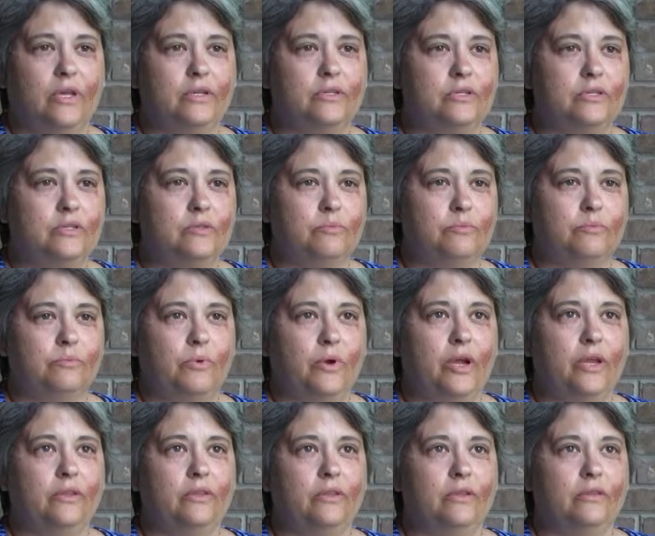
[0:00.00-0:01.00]
I just
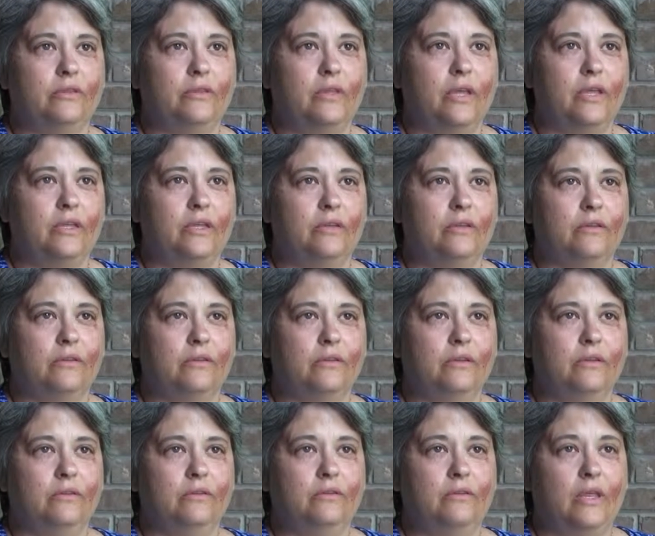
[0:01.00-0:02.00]
pray that they can
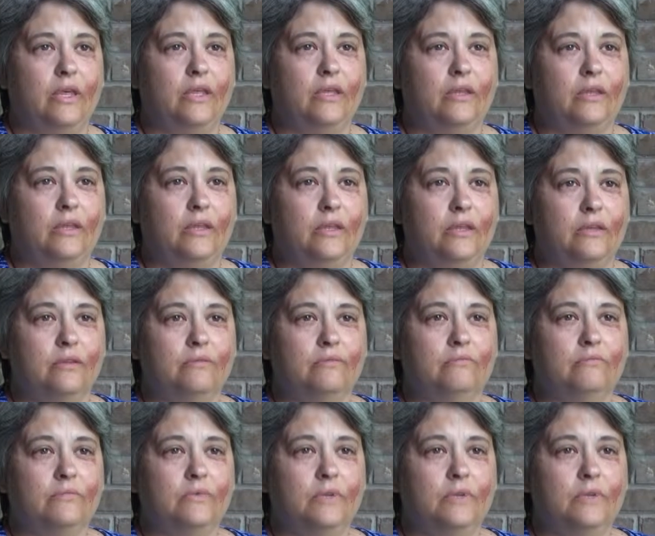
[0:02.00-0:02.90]
they can get